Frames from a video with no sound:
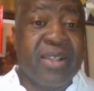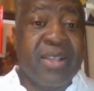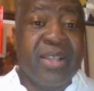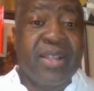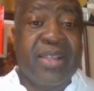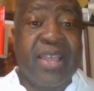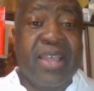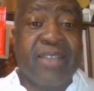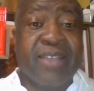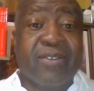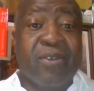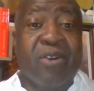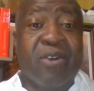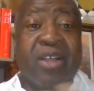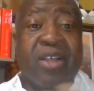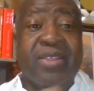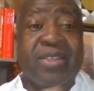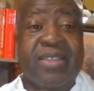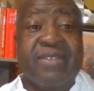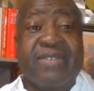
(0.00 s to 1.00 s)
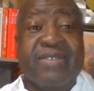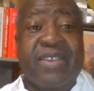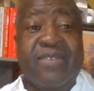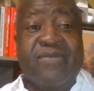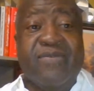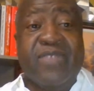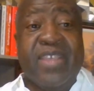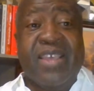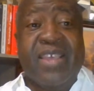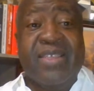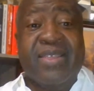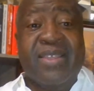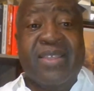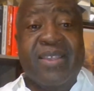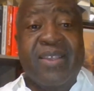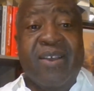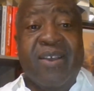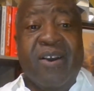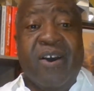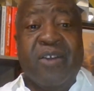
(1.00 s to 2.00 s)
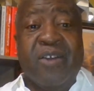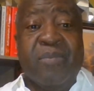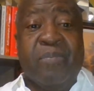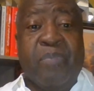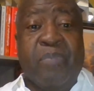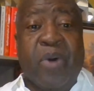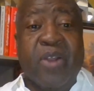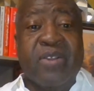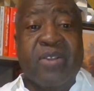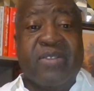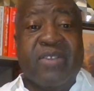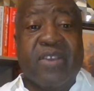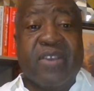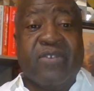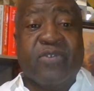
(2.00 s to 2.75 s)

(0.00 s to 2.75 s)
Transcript: later on this evening on Politics